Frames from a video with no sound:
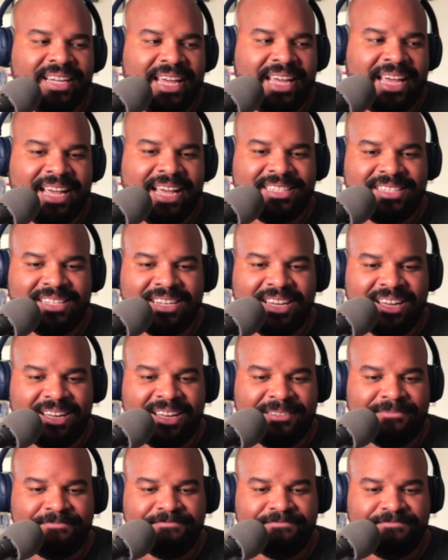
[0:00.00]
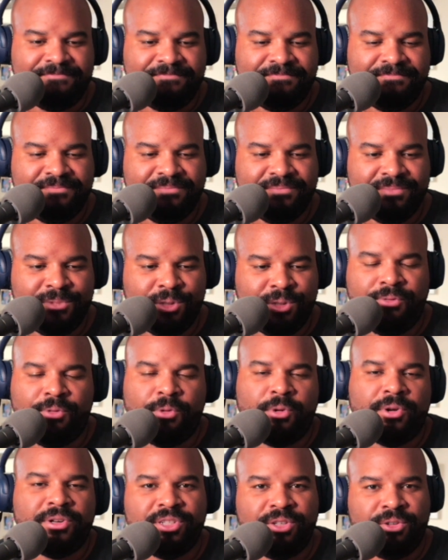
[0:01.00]
And look
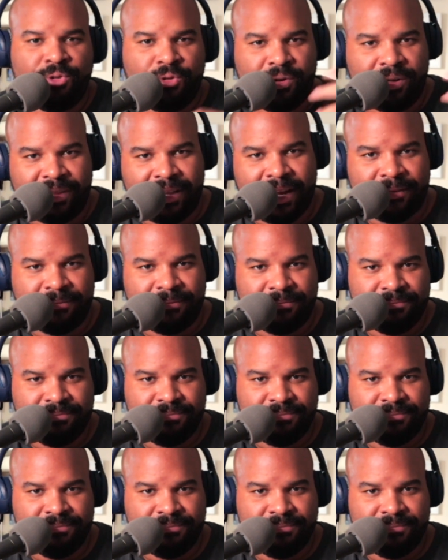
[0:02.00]
forward to growing that